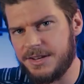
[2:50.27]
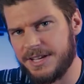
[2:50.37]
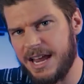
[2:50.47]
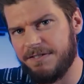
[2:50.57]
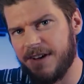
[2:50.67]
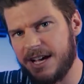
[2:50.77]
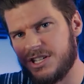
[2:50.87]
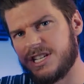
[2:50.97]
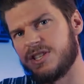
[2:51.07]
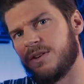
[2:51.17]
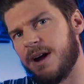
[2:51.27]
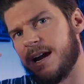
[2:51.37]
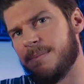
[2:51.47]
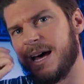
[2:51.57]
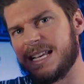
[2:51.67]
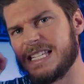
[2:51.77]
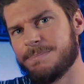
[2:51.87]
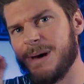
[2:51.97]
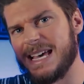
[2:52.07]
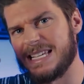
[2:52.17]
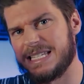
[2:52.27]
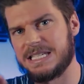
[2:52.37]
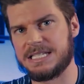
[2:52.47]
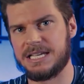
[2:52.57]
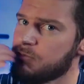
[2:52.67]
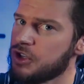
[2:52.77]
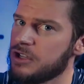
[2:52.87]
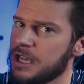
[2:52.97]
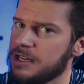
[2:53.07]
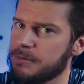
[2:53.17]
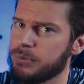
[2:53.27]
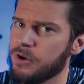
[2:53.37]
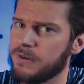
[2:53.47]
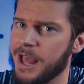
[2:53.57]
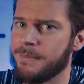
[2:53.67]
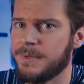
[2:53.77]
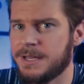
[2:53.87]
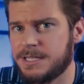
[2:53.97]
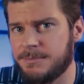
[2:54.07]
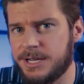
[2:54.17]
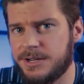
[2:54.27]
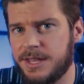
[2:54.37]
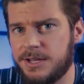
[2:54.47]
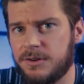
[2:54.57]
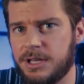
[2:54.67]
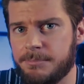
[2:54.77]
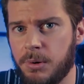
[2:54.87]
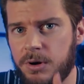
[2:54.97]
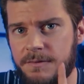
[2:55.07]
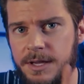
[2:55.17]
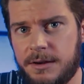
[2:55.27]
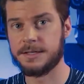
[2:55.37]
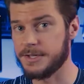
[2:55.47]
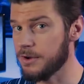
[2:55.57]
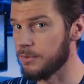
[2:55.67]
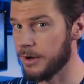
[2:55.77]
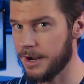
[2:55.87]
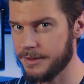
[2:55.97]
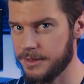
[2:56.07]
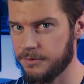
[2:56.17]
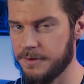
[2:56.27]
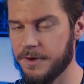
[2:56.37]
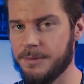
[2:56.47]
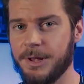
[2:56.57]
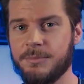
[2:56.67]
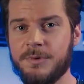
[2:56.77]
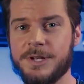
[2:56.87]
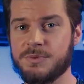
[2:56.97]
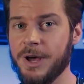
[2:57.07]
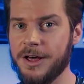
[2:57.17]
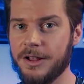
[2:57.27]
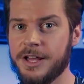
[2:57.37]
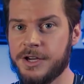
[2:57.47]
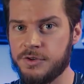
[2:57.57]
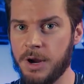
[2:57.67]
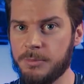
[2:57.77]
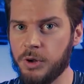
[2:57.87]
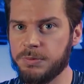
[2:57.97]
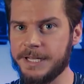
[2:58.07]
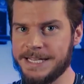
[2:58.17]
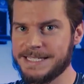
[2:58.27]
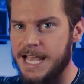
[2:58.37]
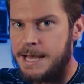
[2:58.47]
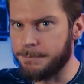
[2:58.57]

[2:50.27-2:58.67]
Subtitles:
you've gotta find just the right amount of spice in your program to make sure that you don't get bored of it. So what are the three fundamental movements? Well, drum roll please.